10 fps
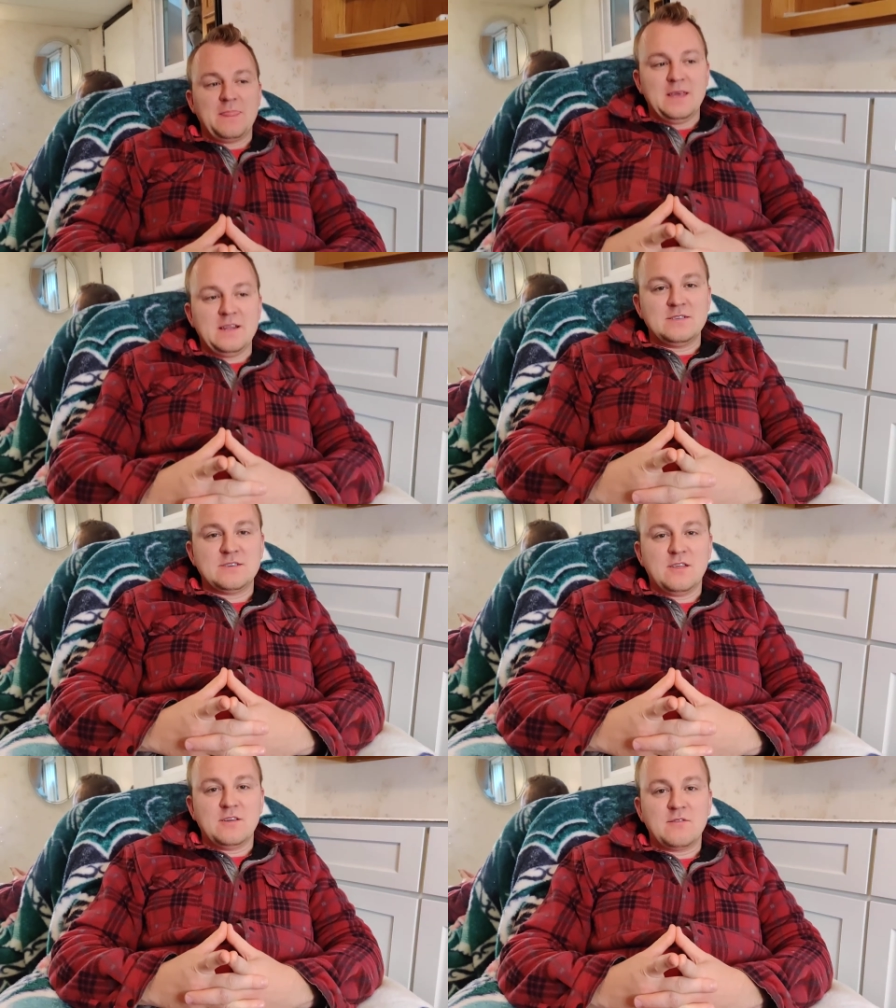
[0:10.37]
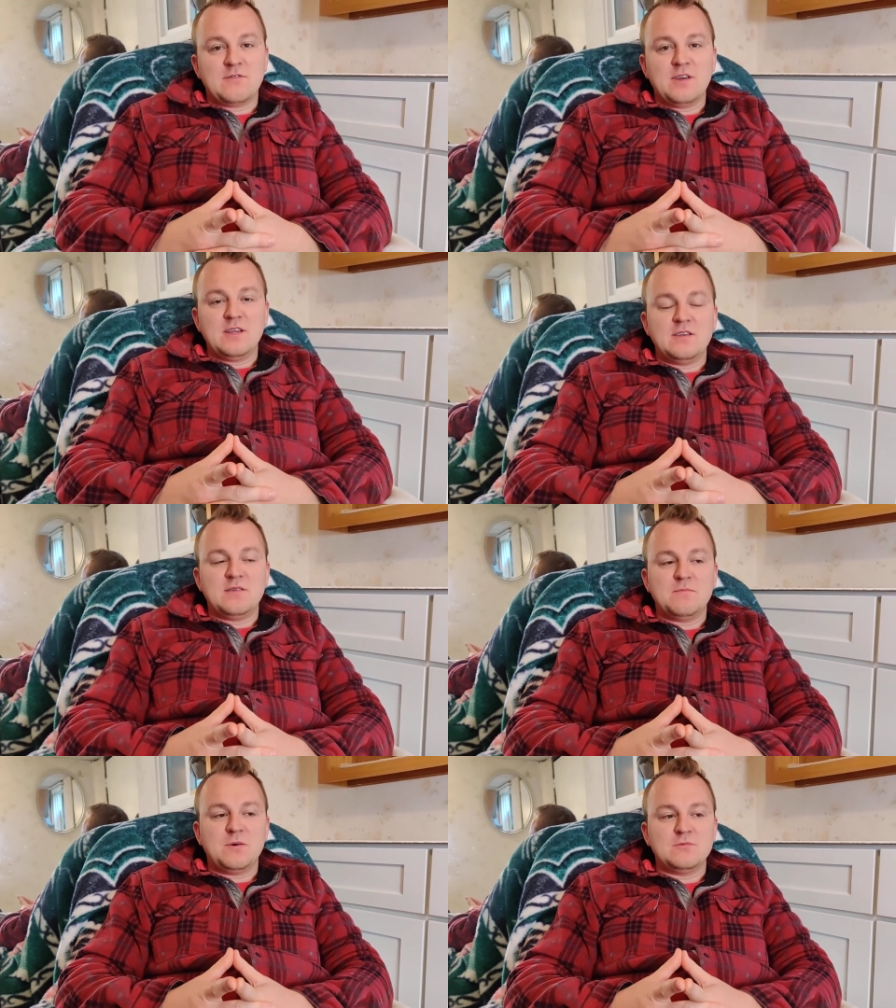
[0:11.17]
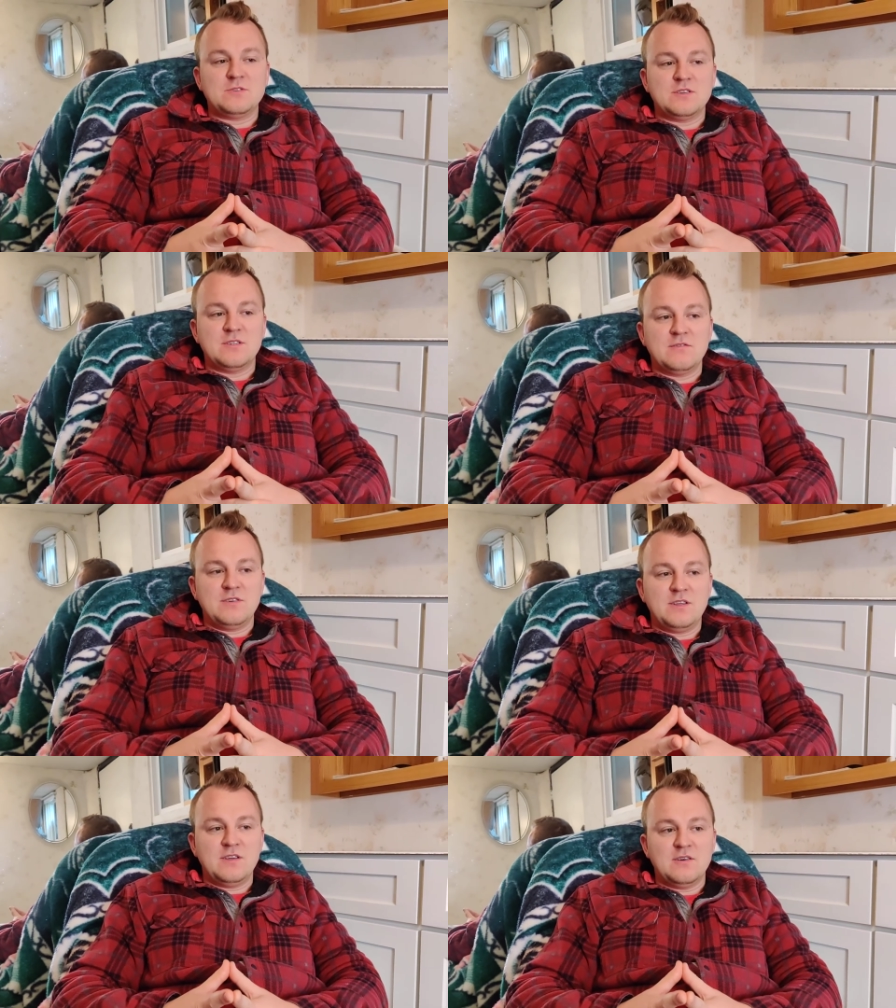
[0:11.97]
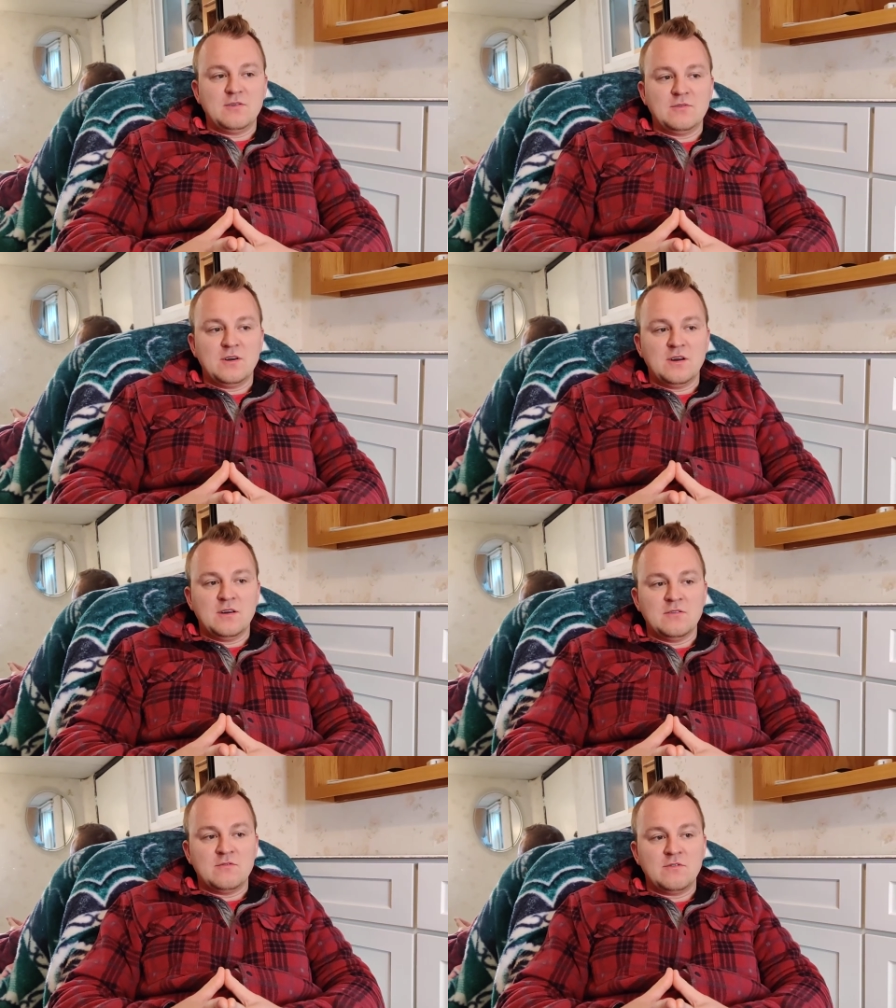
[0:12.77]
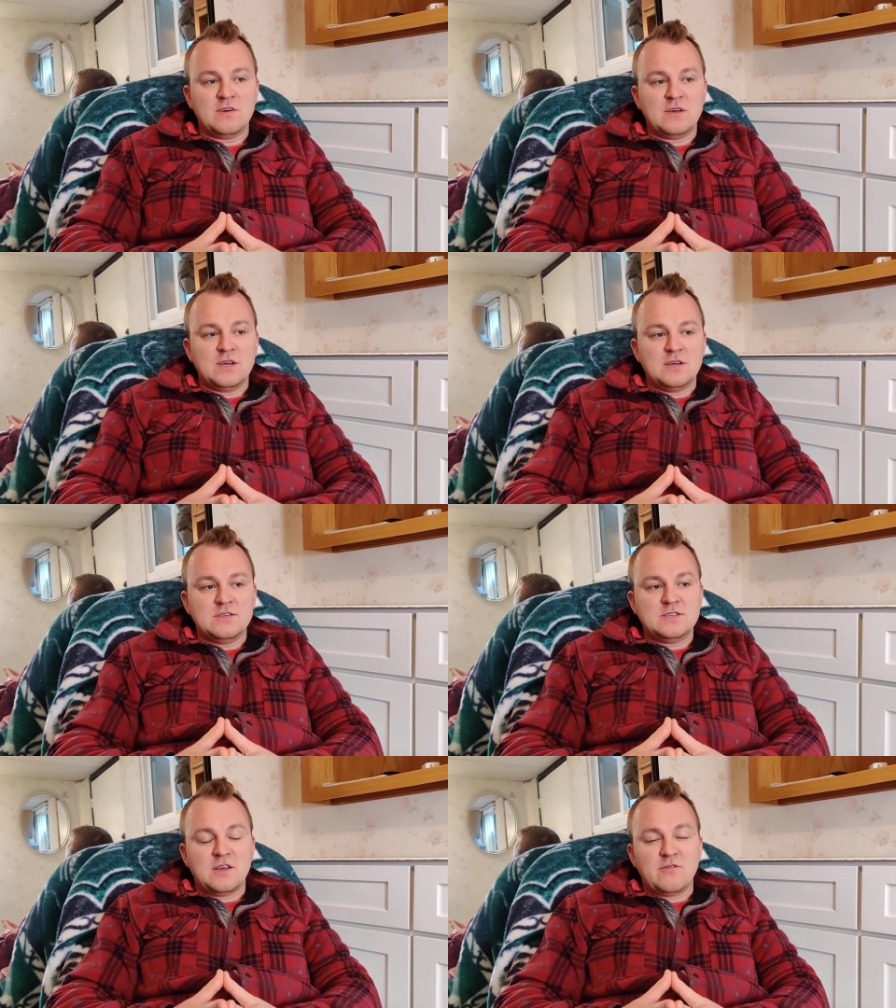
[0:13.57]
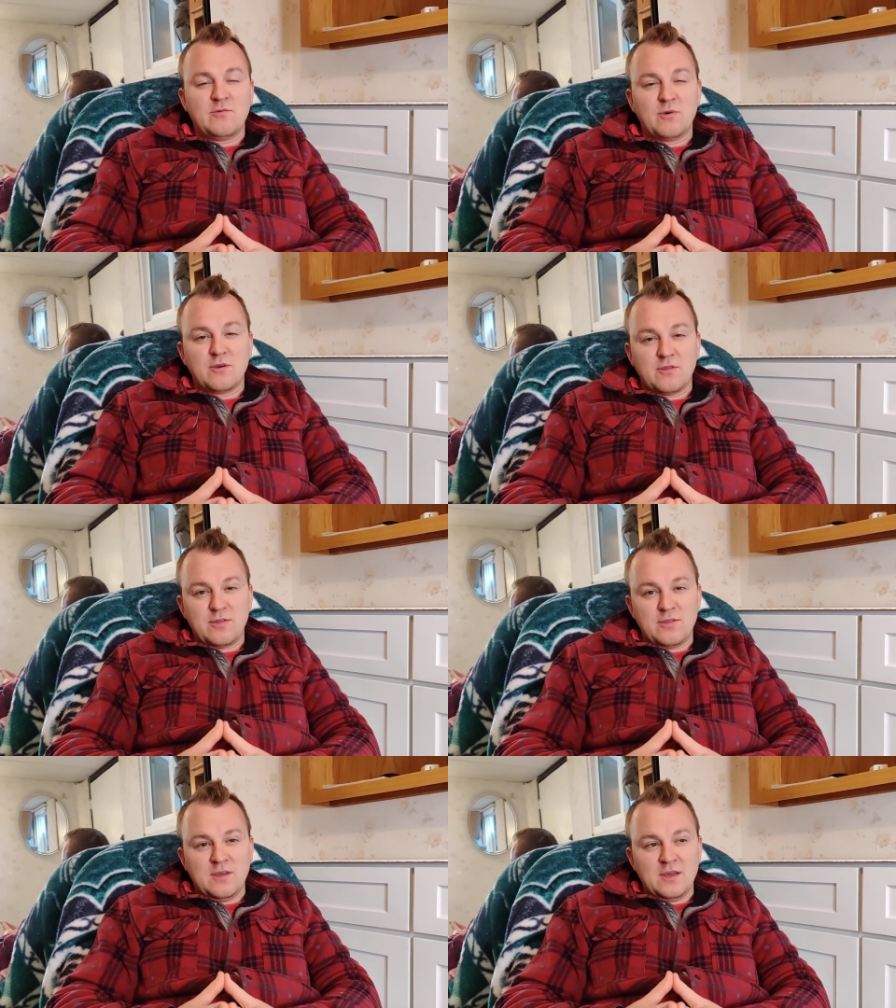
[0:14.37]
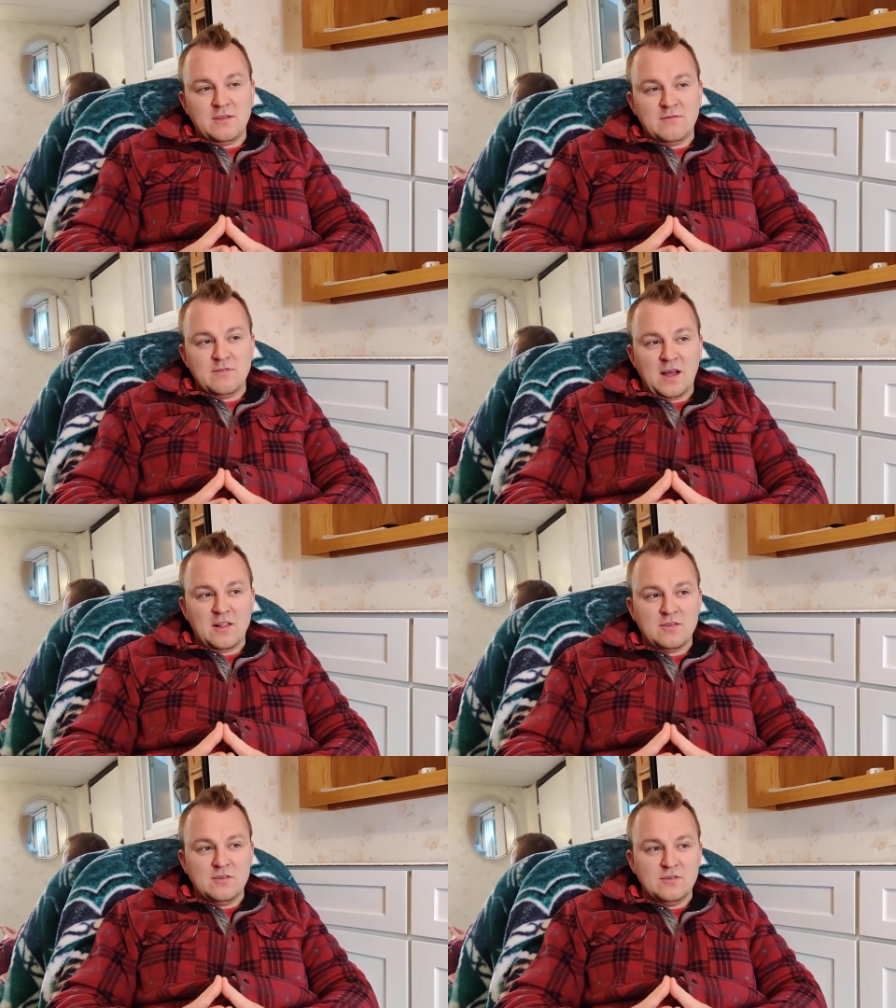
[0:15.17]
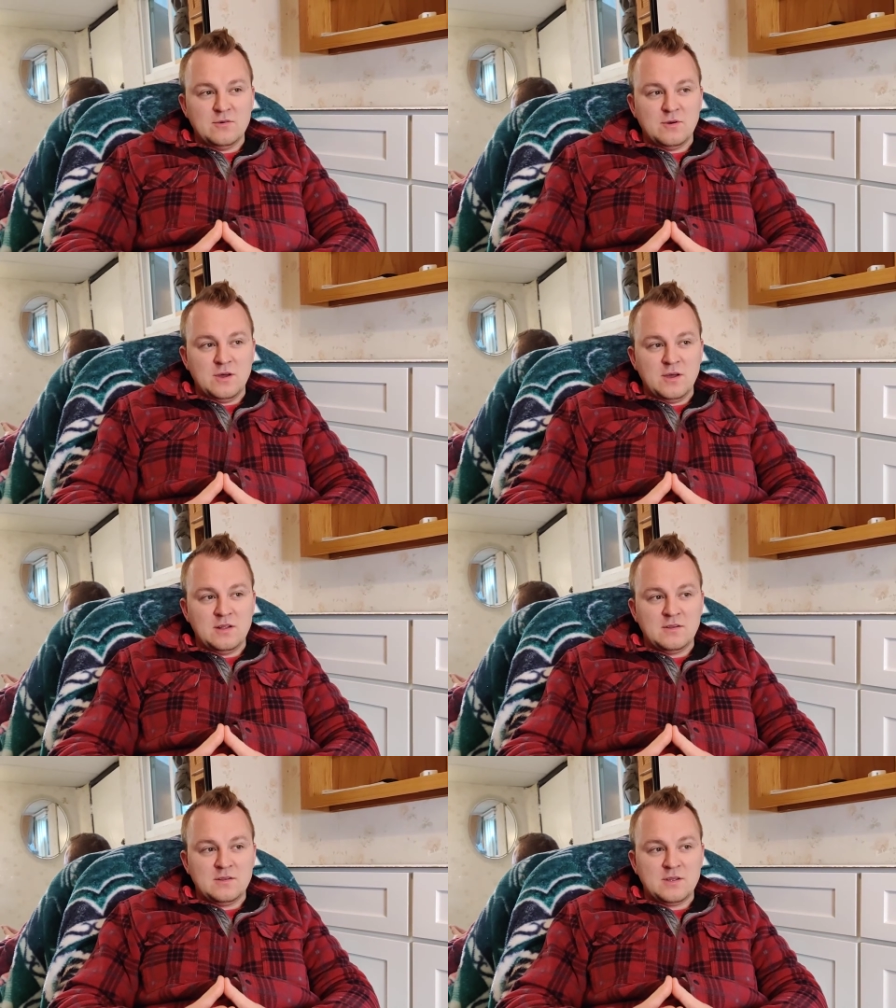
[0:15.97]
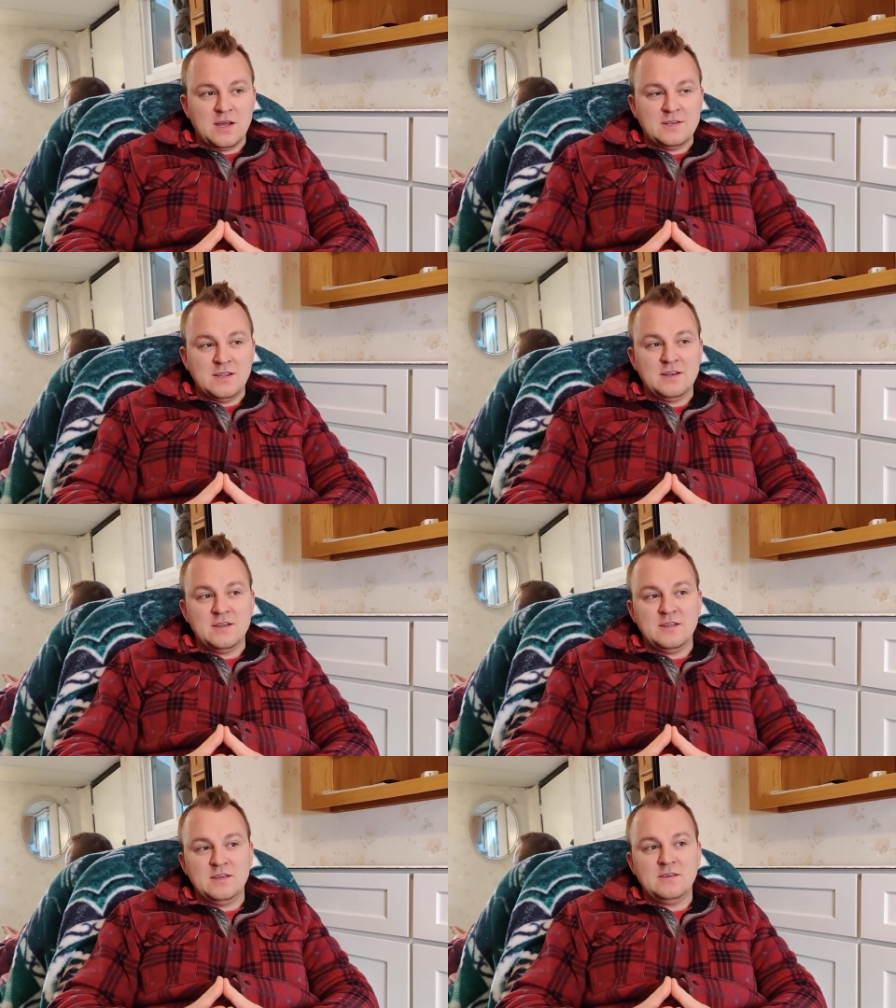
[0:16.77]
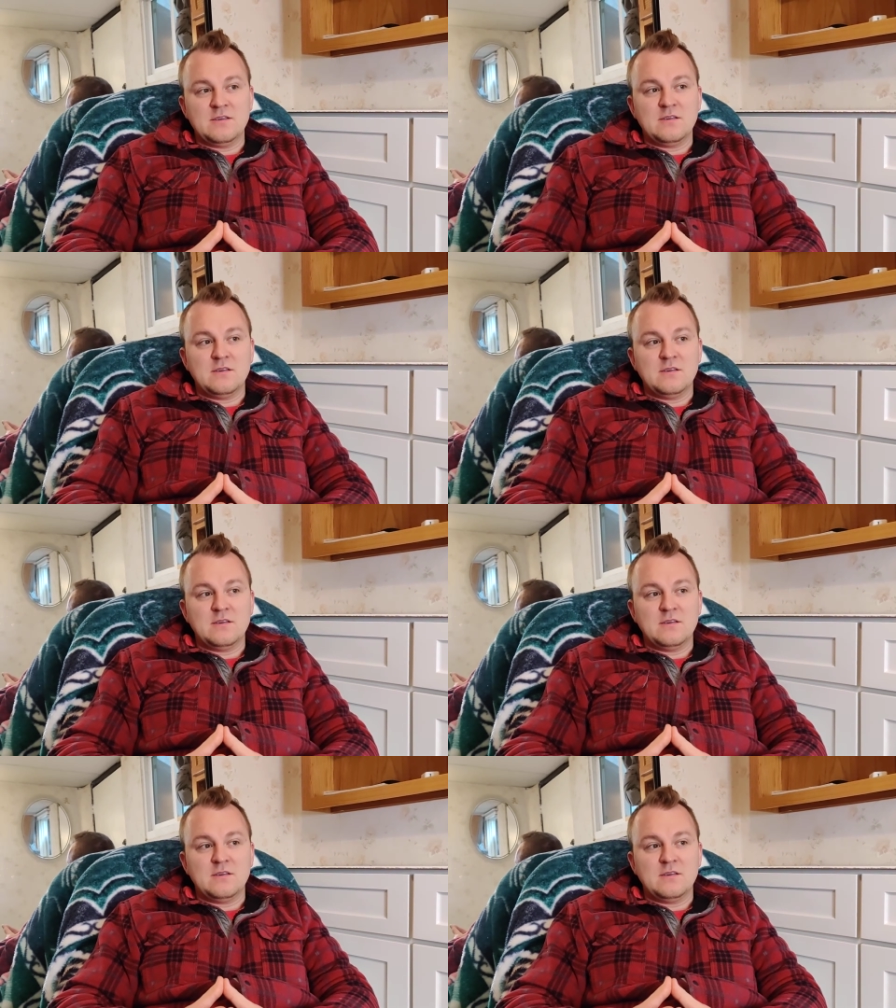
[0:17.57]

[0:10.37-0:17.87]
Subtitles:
and I saw that a friend posted a video of self-worth and value and identity.